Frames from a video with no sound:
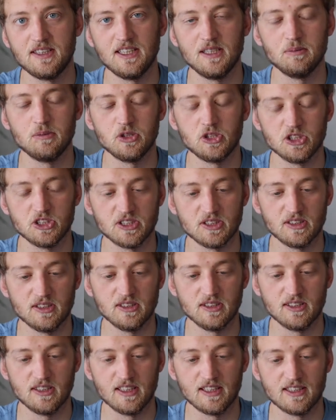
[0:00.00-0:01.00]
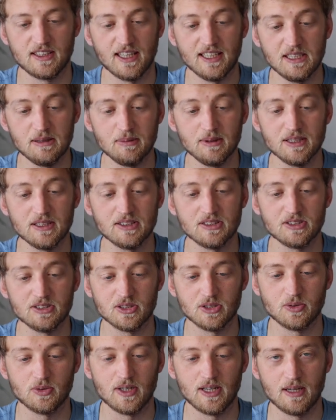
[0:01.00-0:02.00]
the images a tiny bit.
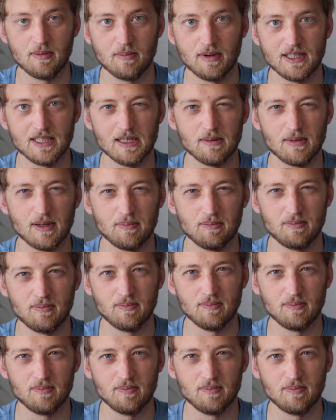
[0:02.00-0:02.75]
So I made them a